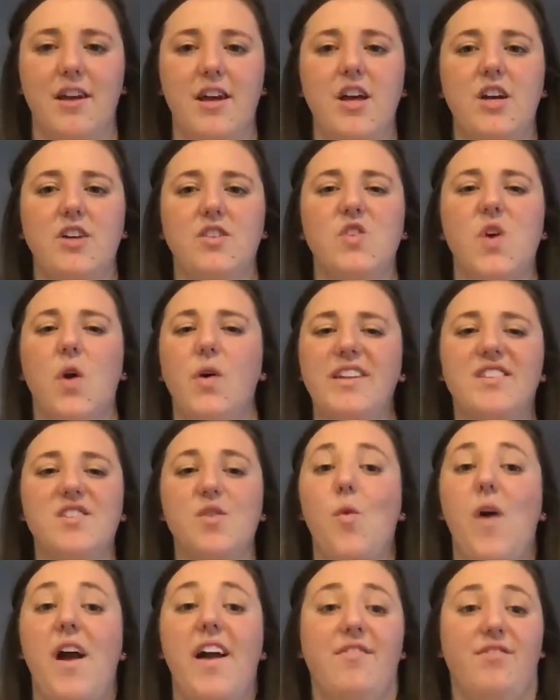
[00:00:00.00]
So it's a
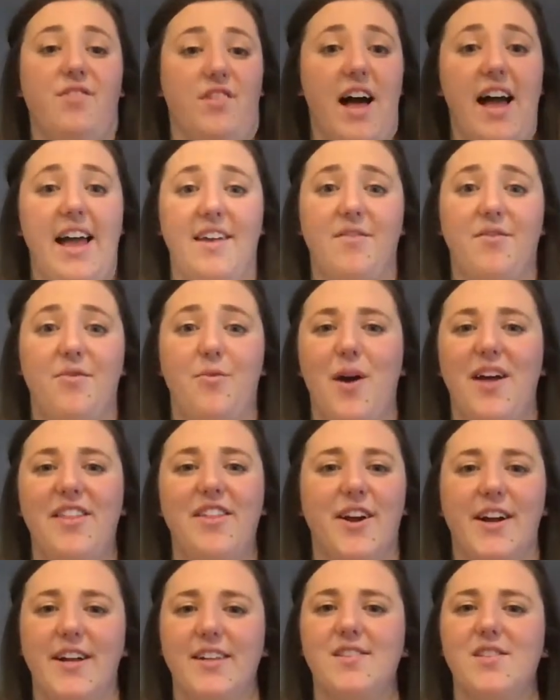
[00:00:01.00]
way of life, whether
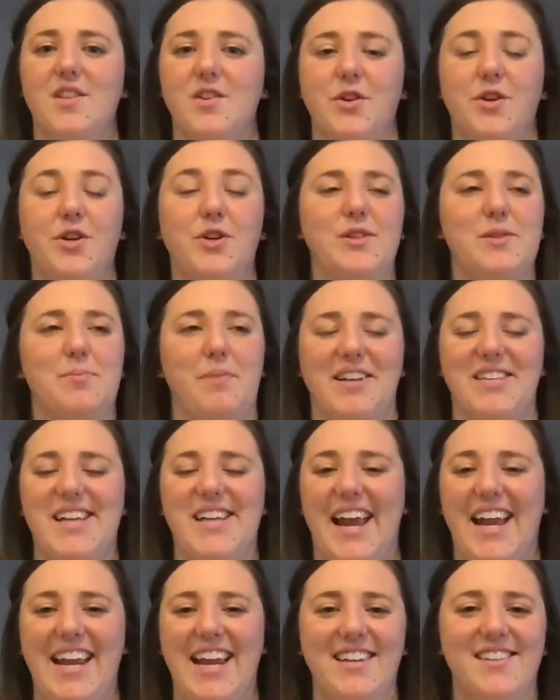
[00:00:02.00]
it's through
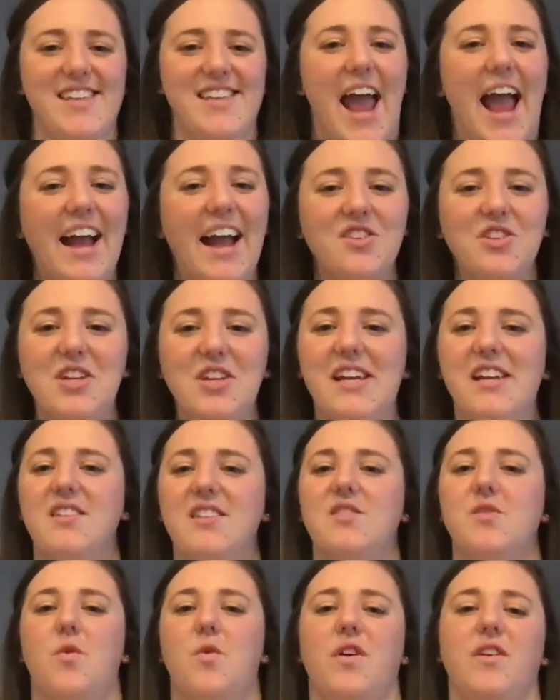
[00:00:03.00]
spontaneous actions
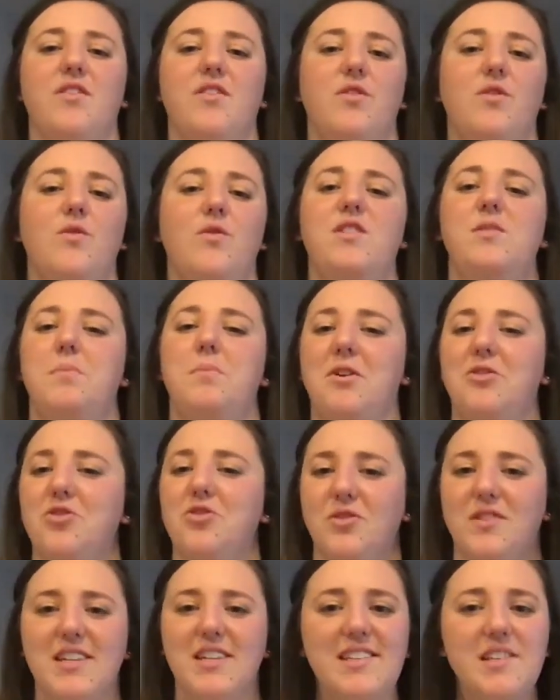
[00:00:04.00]
or through spiritual
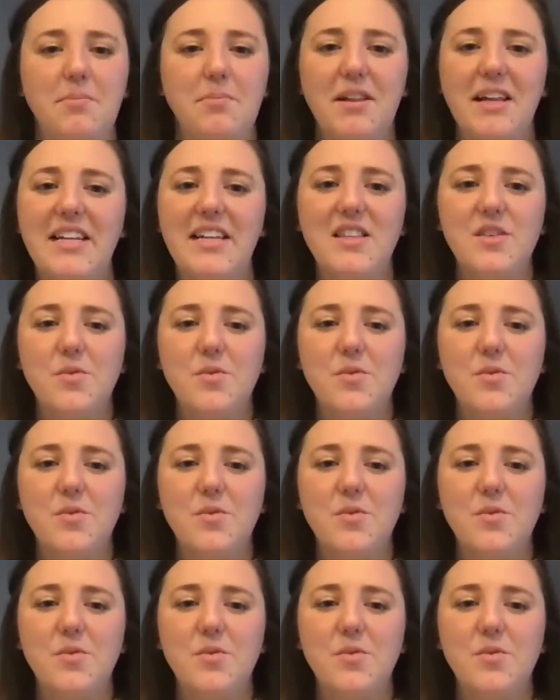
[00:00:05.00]
disciplines